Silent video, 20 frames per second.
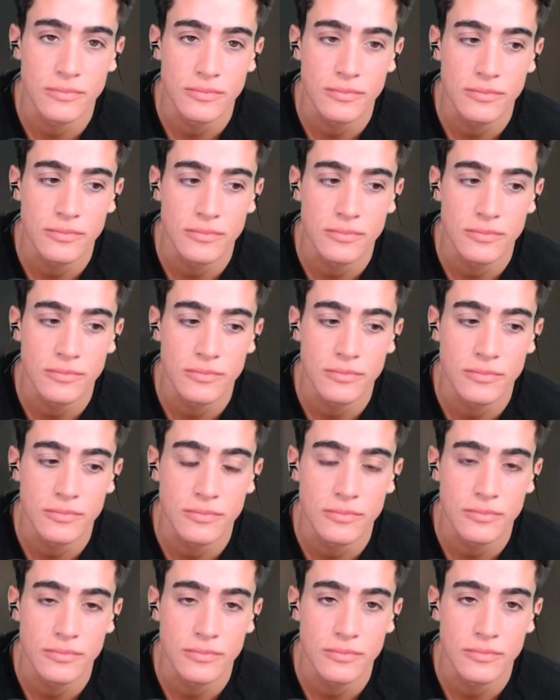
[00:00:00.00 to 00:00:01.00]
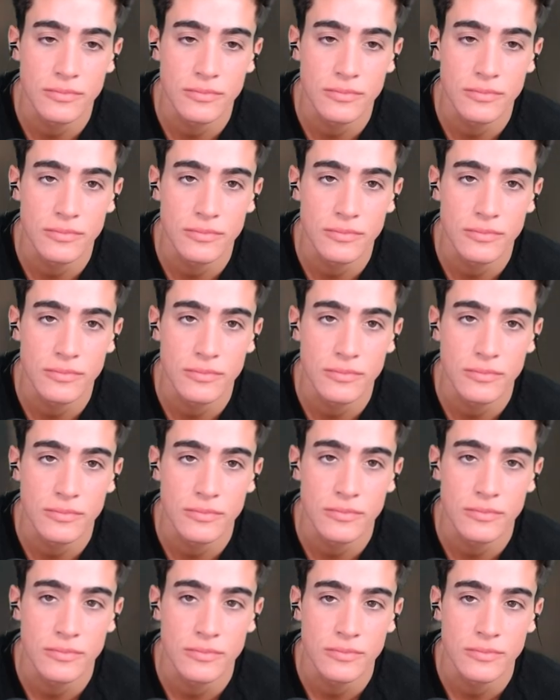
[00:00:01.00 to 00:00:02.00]

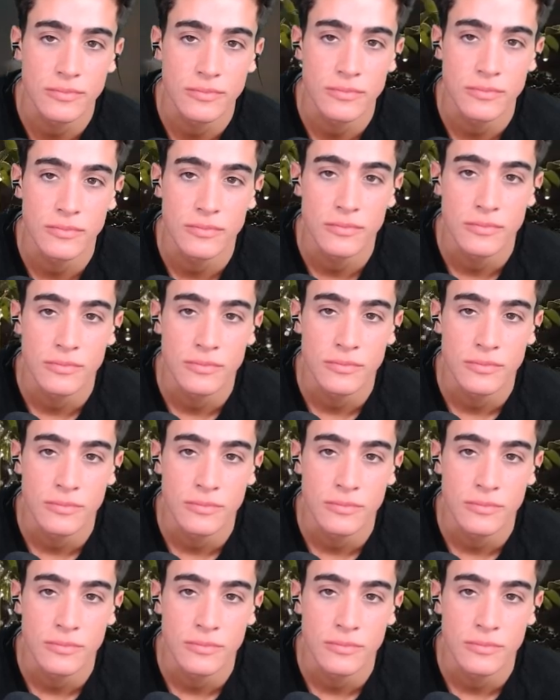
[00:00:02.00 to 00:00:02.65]
(not speaking)